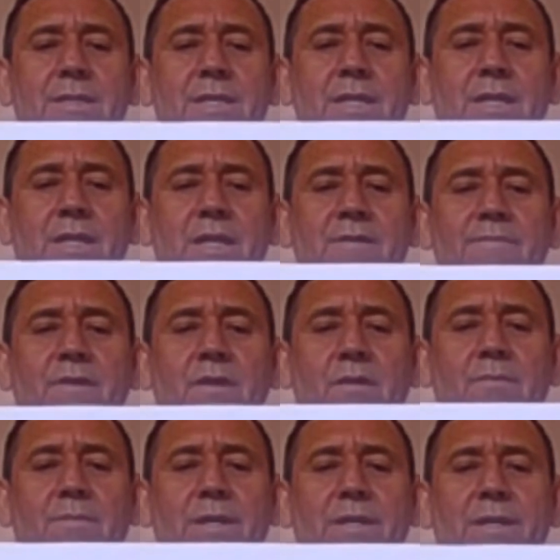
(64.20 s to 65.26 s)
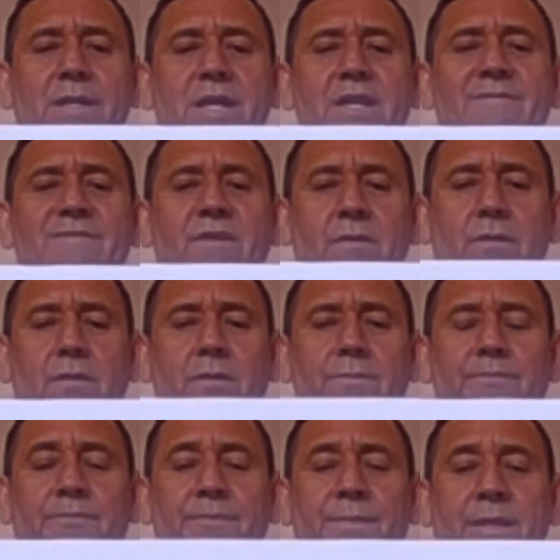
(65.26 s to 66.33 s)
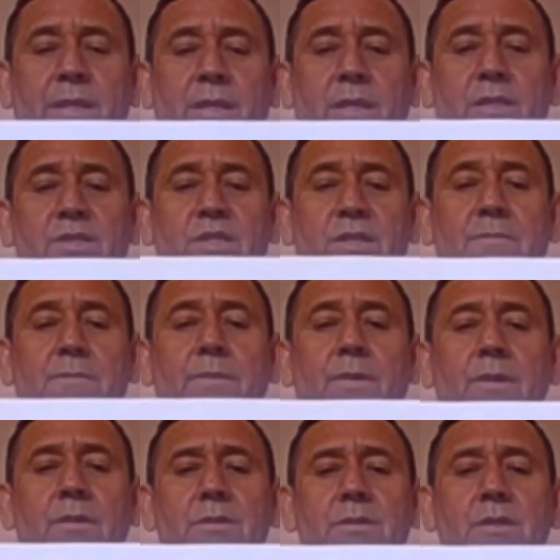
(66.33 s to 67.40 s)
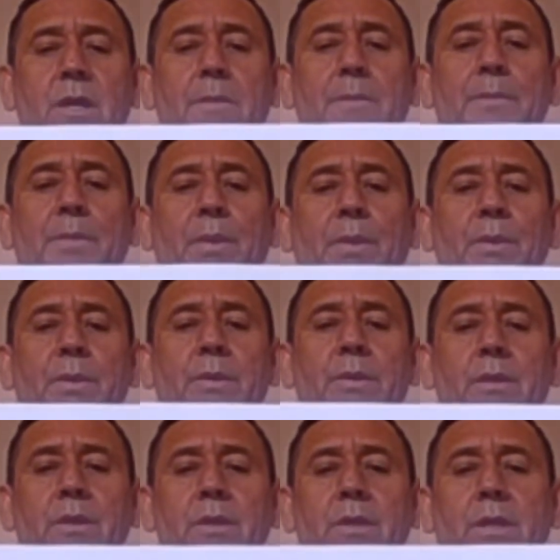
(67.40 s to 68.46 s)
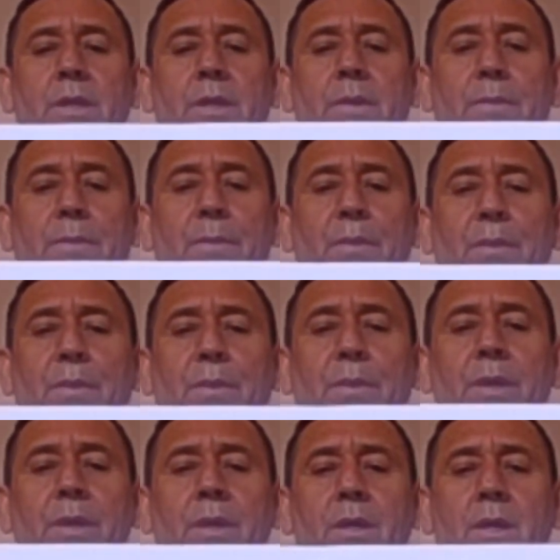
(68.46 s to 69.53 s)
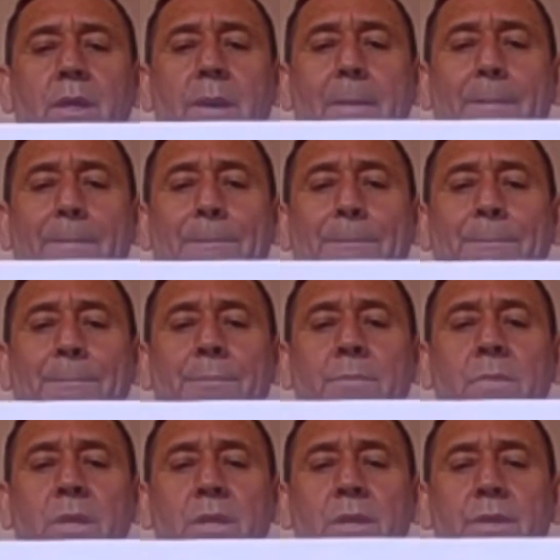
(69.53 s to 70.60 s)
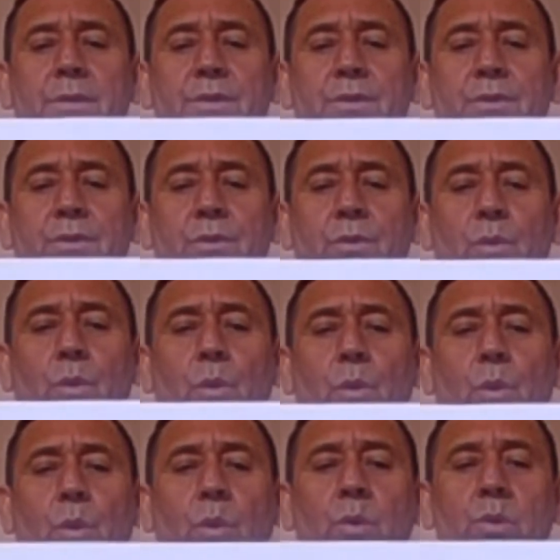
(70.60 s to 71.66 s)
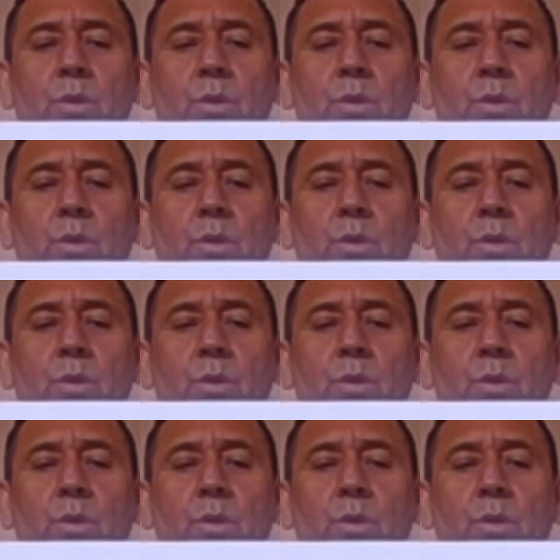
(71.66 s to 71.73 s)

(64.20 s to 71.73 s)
the labial bilabial. Examples: p, b, m, and u.